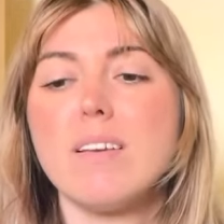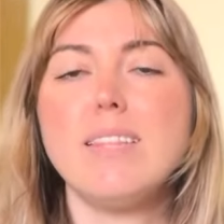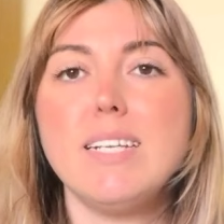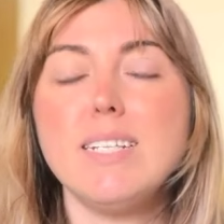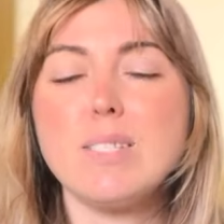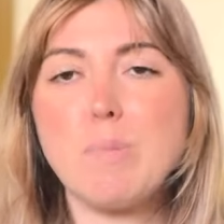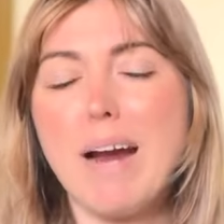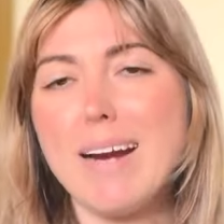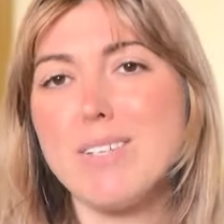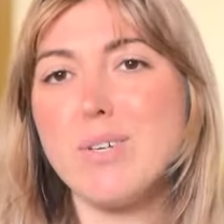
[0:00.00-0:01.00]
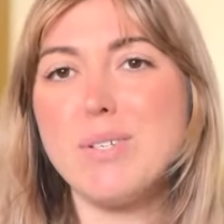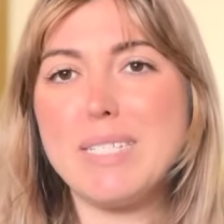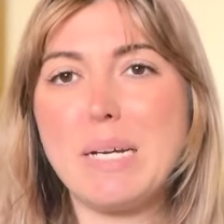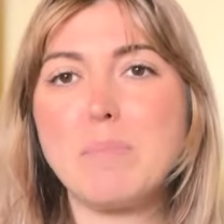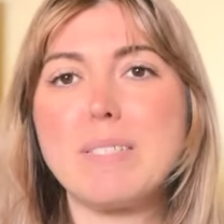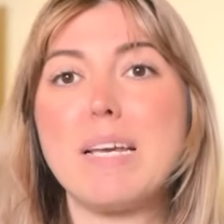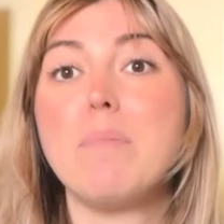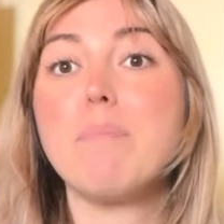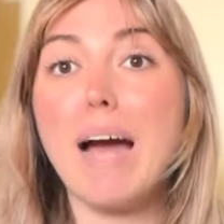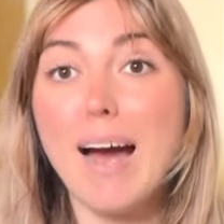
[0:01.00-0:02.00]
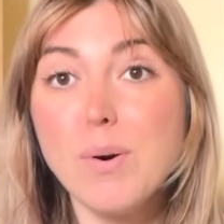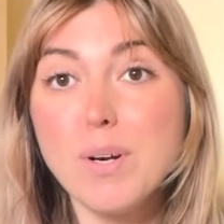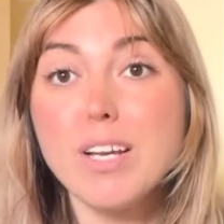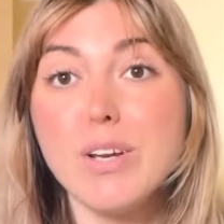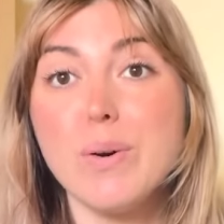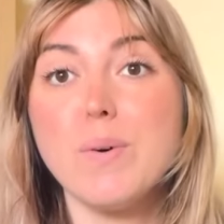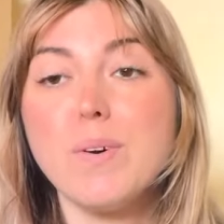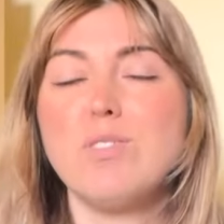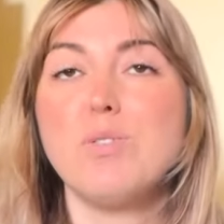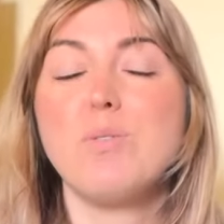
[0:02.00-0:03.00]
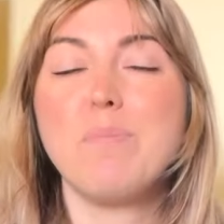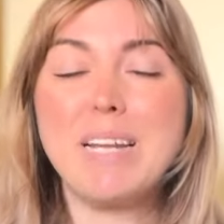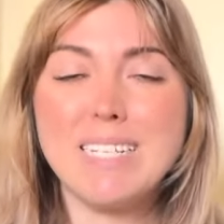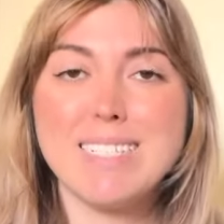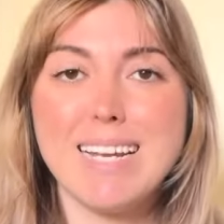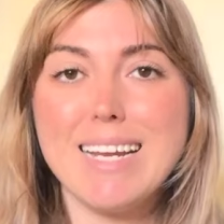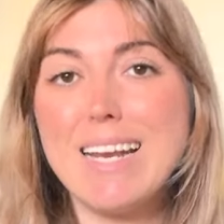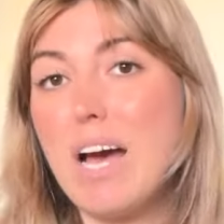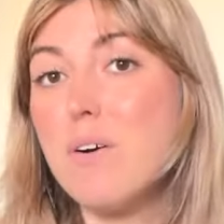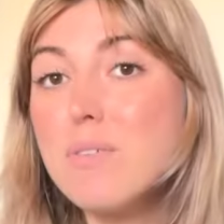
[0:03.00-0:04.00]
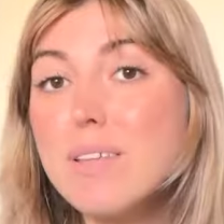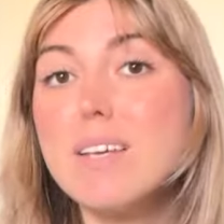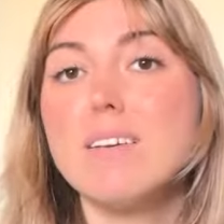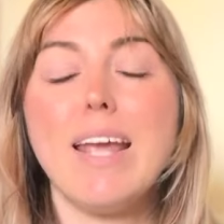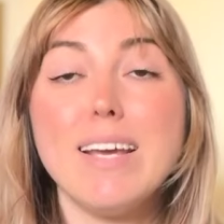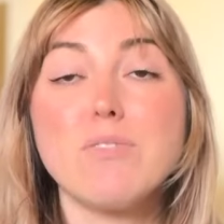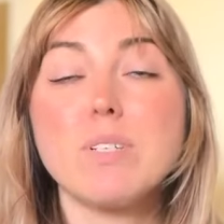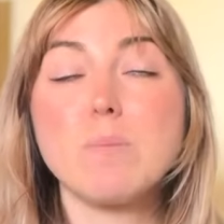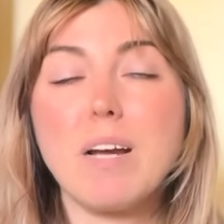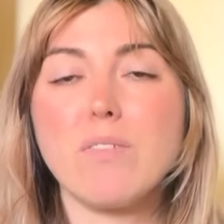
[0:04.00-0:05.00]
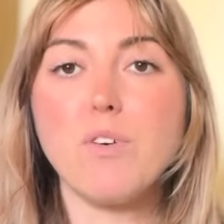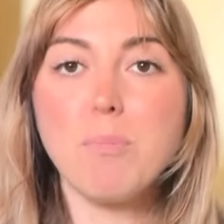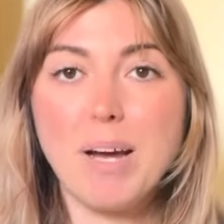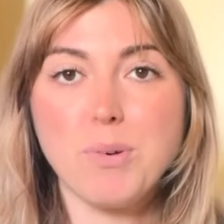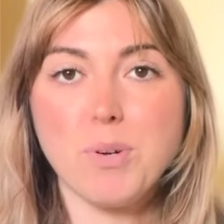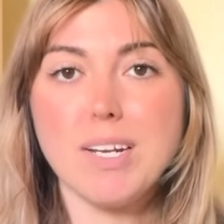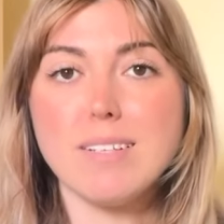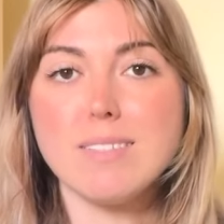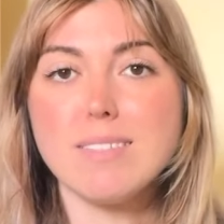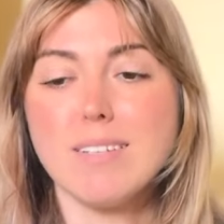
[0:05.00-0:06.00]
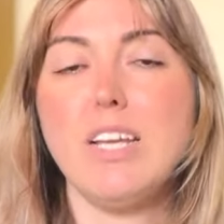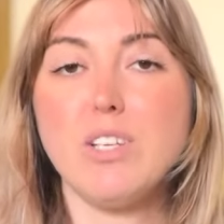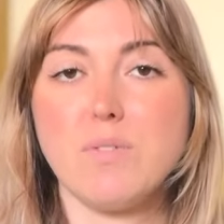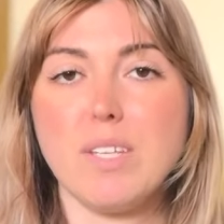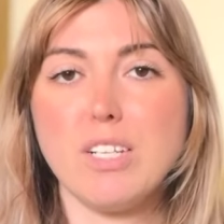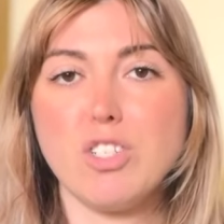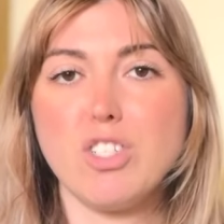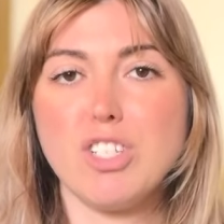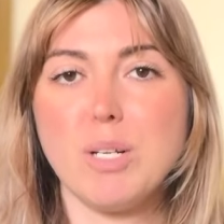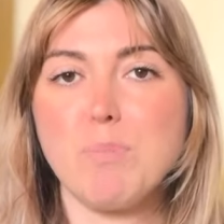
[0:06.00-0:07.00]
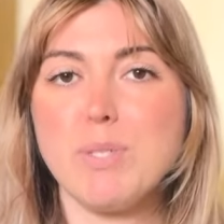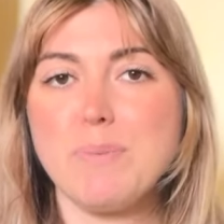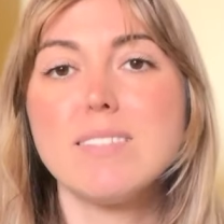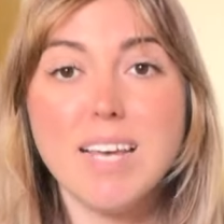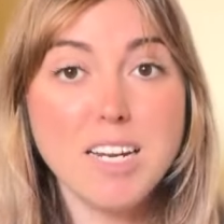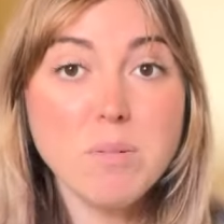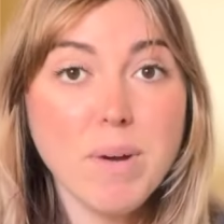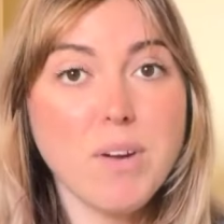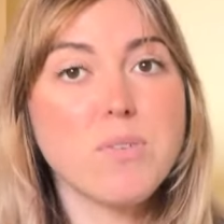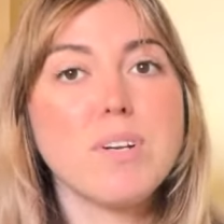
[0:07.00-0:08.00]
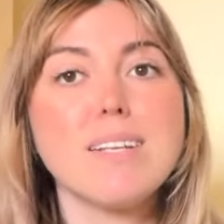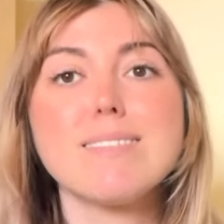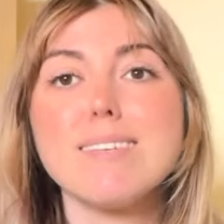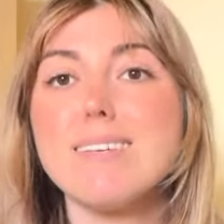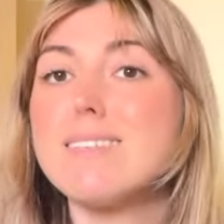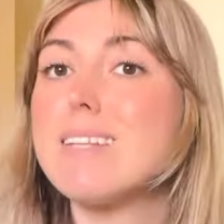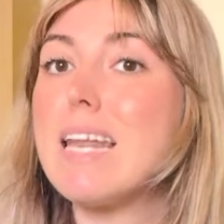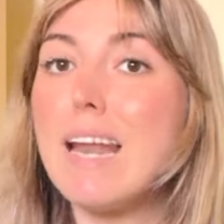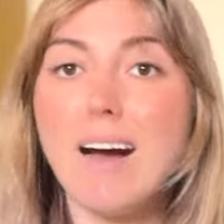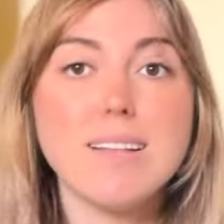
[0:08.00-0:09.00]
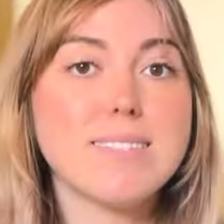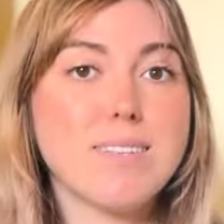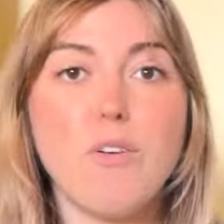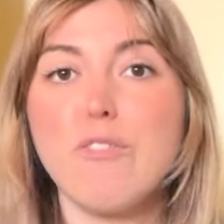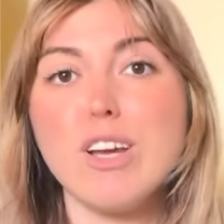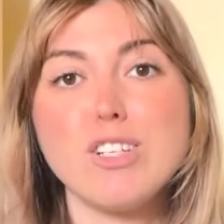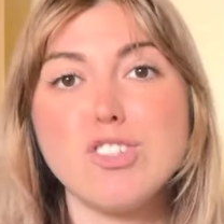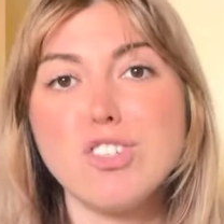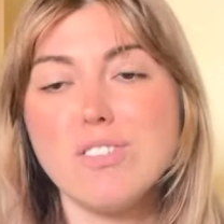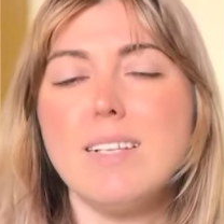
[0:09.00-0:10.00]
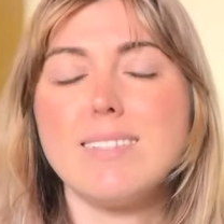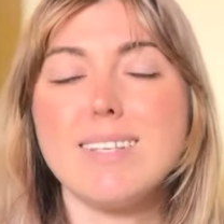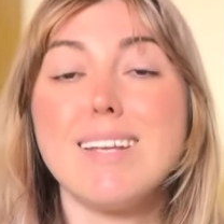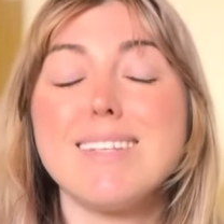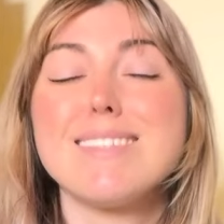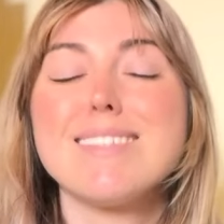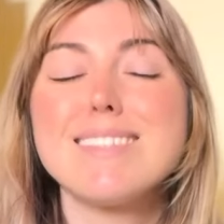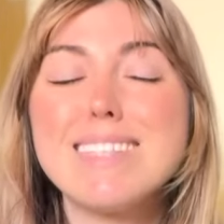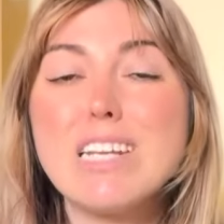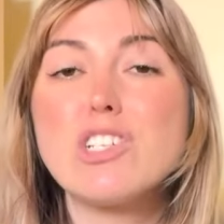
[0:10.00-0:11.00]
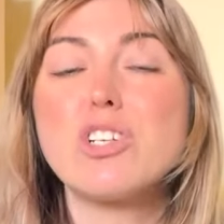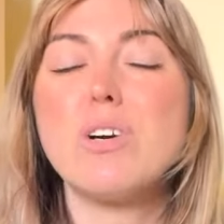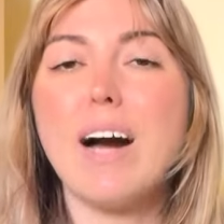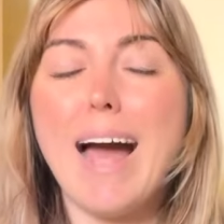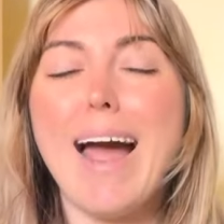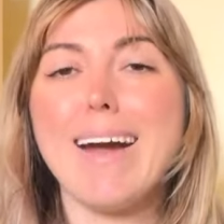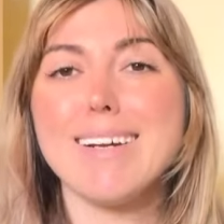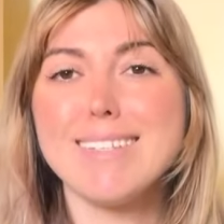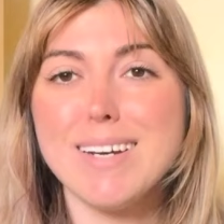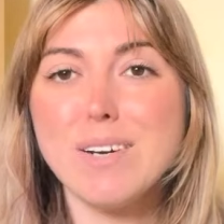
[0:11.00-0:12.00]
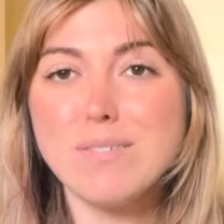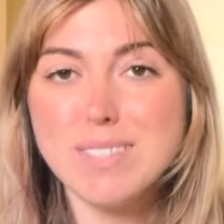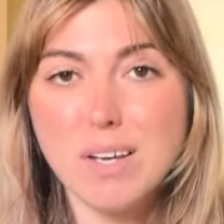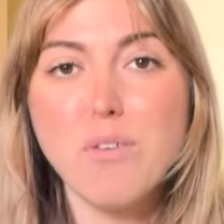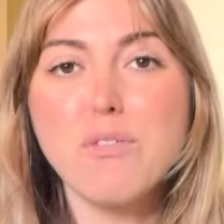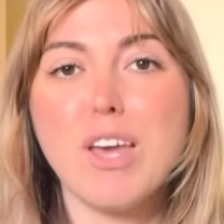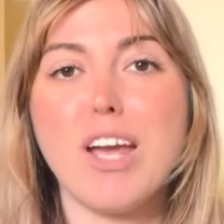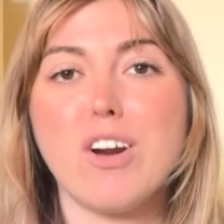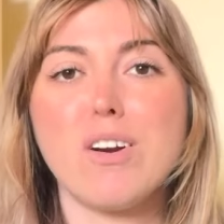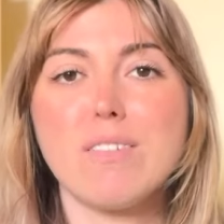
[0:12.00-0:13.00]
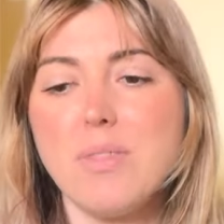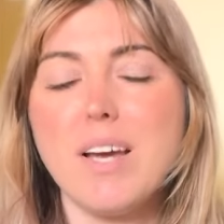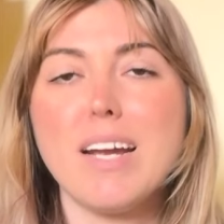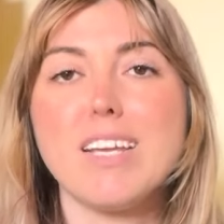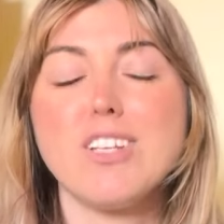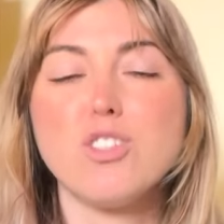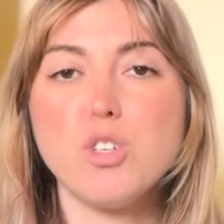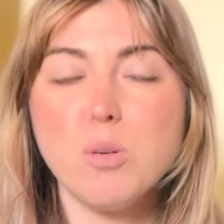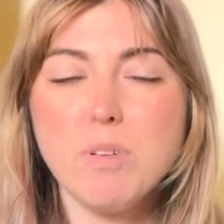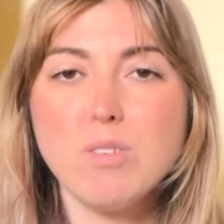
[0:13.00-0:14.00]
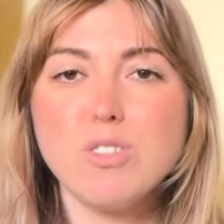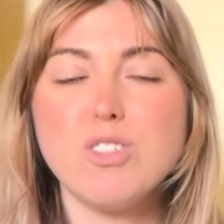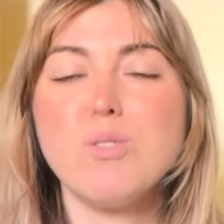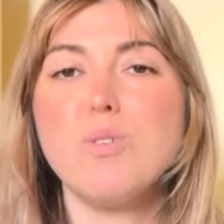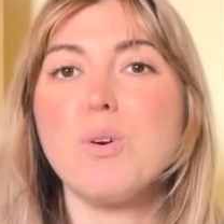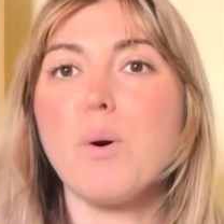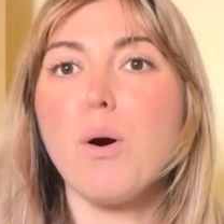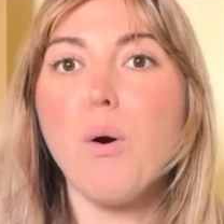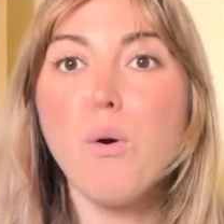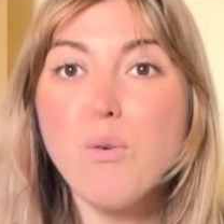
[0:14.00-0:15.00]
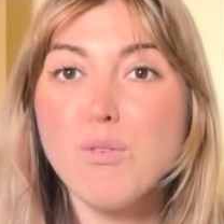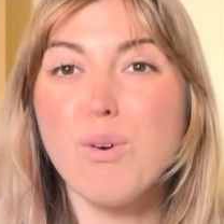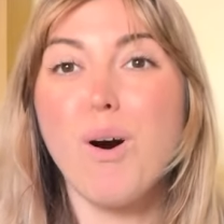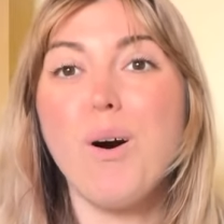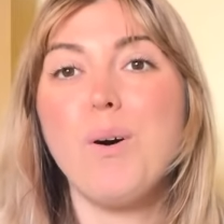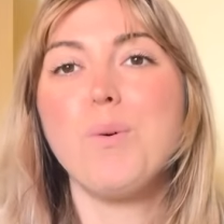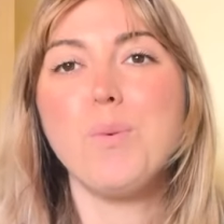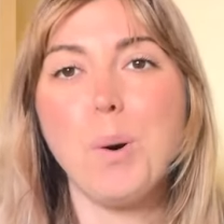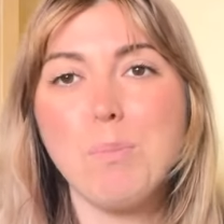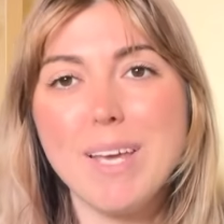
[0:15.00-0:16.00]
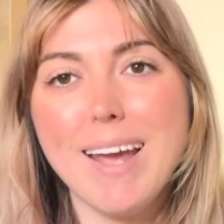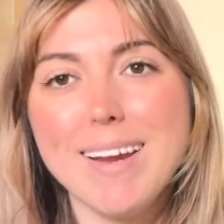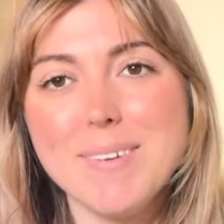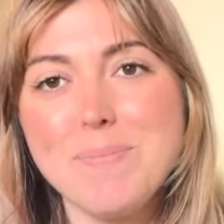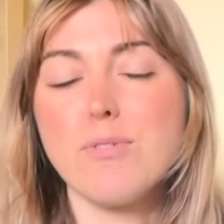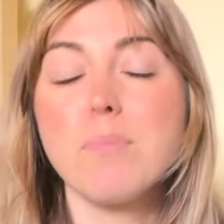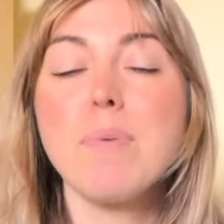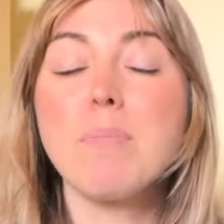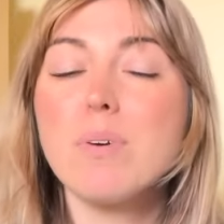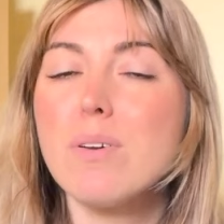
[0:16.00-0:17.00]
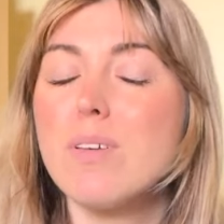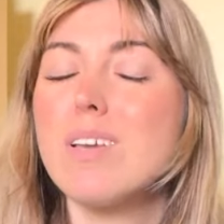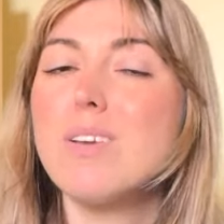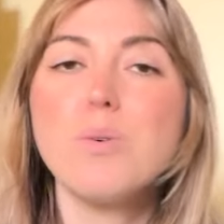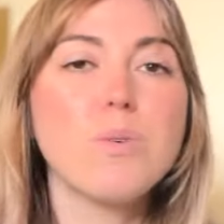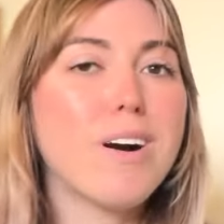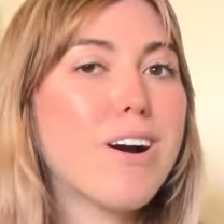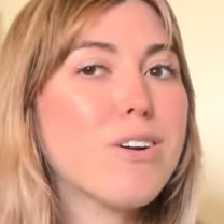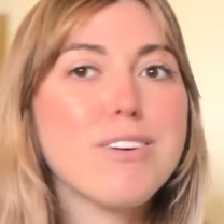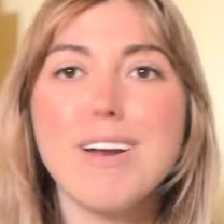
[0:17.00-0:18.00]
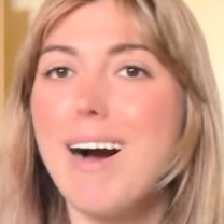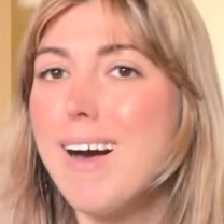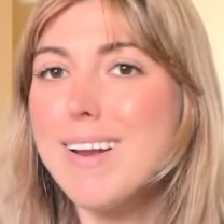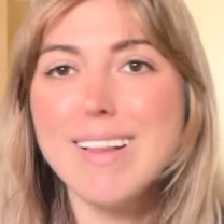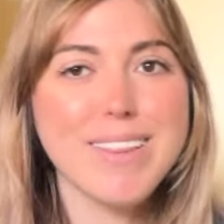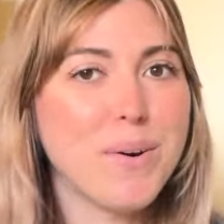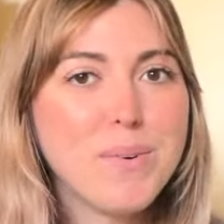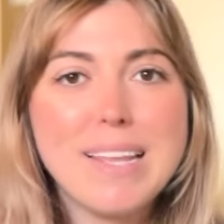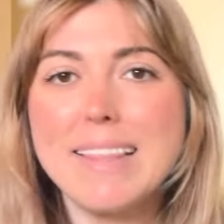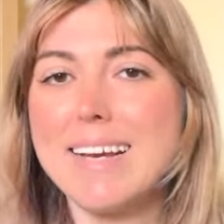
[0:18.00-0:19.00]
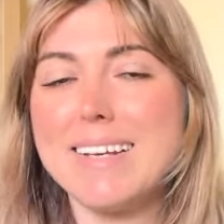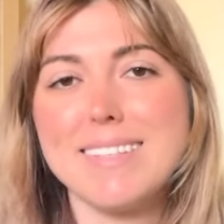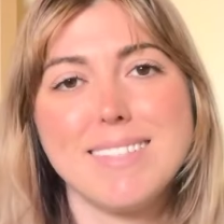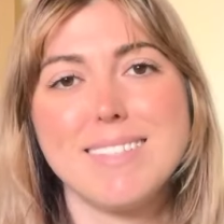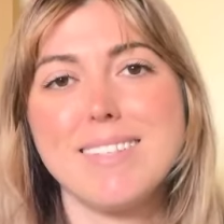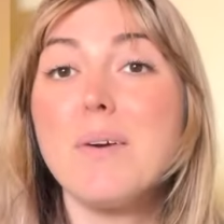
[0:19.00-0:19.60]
these practical tips empower you to maintain healthy and respectful boundaries in your relationships. Setting boundaries is not selfish. It's an essential act of self-care that contributes to your overall well-being. Remember that you are not alone in this.